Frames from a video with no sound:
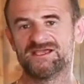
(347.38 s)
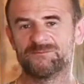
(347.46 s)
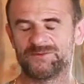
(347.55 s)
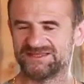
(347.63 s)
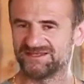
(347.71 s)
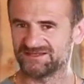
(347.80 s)

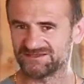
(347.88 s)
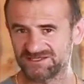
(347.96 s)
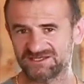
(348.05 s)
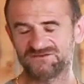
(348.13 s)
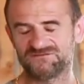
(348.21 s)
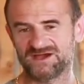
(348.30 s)
But then at
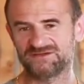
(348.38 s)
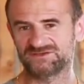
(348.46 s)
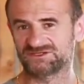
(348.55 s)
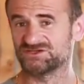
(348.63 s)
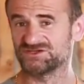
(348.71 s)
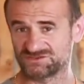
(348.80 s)
35
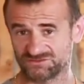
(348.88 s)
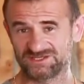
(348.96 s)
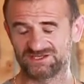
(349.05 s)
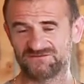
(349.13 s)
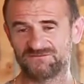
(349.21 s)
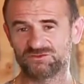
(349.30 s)
degrees or
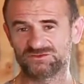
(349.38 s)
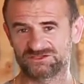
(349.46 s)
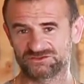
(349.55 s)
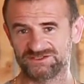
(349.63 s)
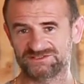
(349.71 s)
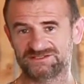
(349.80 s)
34
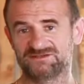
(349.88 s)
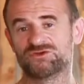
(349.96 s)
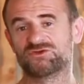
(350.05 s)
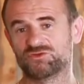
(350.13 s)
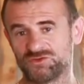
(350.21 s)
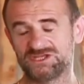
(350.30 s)
degrees,
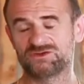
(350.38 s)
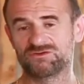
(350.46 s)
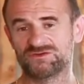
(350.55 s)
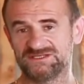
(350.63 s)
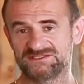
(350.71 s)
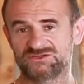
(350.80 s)

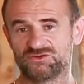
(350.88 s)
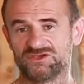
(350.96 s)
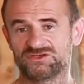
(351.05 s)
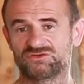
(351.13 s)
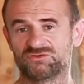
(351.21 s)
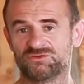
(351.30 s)
Ruiro is
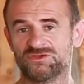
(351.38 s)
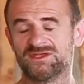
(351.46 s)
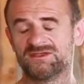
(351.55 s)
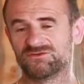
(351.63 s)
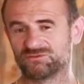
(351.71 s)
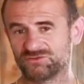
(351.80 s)
going to
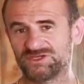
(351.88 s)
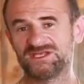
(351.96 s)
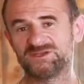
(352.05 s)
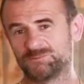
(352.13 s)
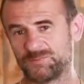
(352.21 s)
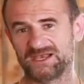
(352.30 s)

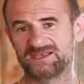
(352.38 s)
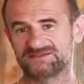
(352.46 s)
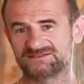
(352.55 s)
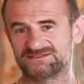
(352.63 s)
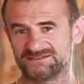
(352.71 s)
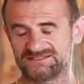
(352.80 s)
really
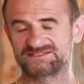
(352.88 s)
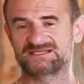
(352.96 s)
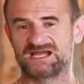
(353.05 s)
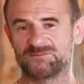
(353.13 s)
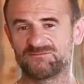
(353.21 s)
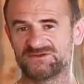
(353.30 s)
balance this
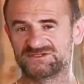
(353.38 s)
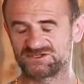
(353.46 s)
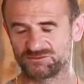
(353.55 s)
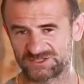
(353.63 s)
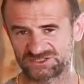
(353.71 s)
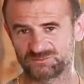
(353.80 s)
cup with
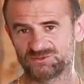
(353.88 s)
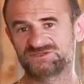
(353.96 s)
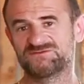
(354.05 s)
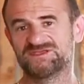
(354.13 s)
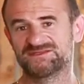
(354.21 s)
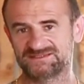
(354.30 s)
so much more
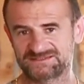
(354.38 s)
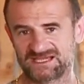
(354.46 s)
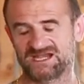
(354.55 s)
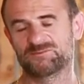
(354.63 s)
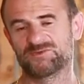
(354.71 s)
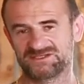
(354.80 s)
sweetness,
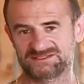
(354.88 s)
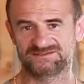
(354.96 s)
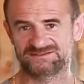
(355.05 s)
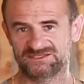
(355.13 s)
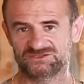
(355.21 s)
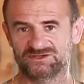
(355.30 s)
caramels,
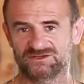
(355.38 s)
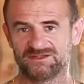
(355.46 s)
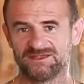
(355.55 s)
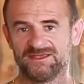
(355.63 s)
etc.